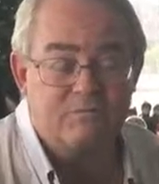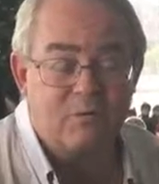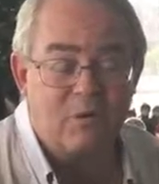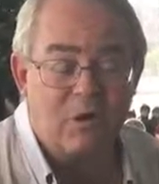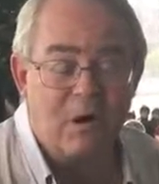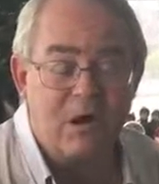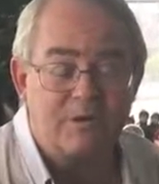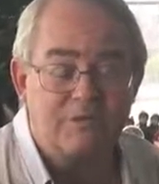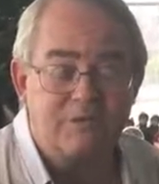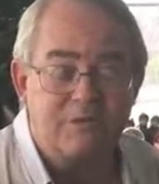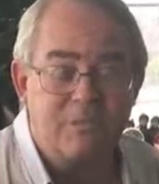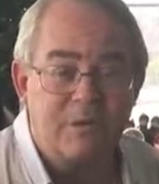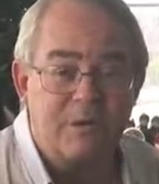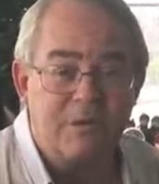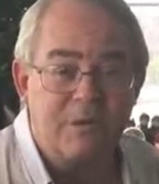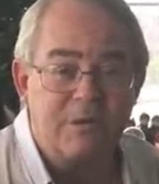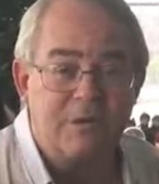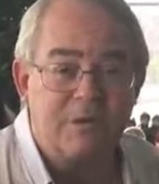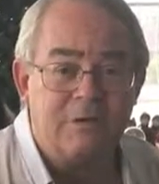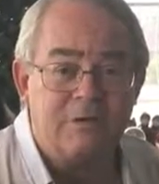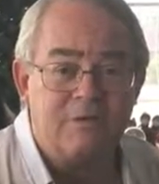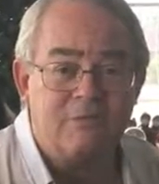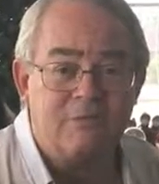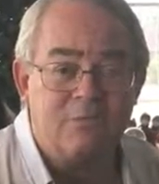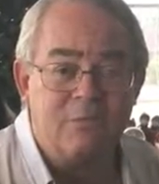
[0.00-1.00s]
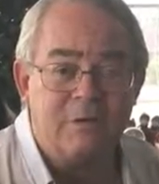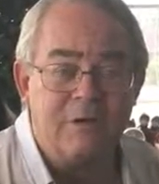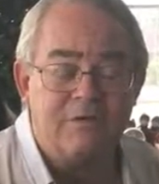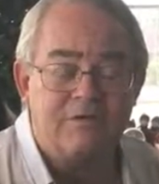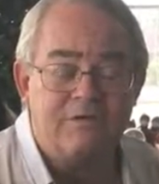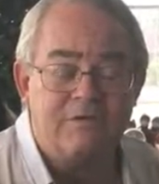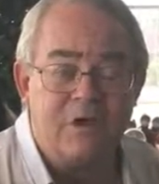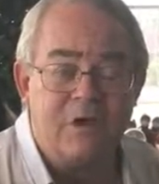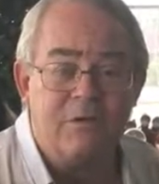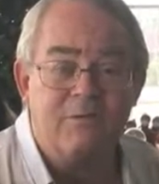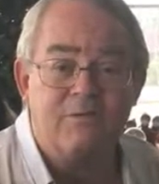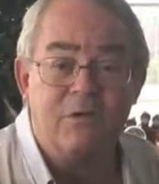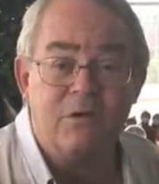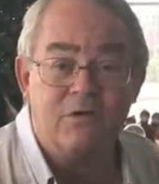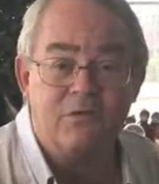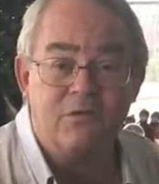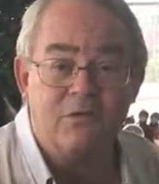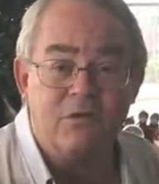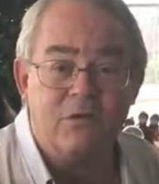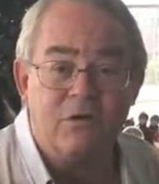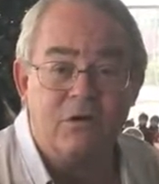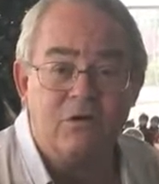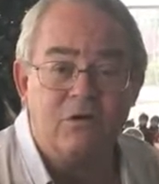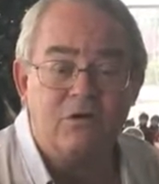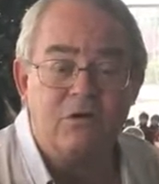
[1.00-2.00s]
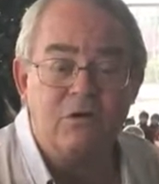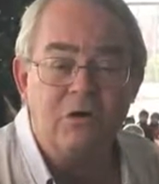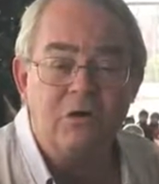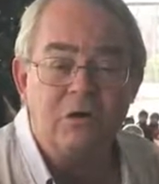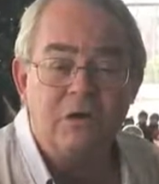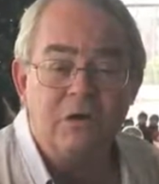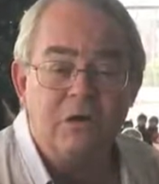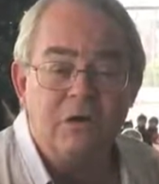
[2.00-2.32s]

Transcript: approximately 25 years ago,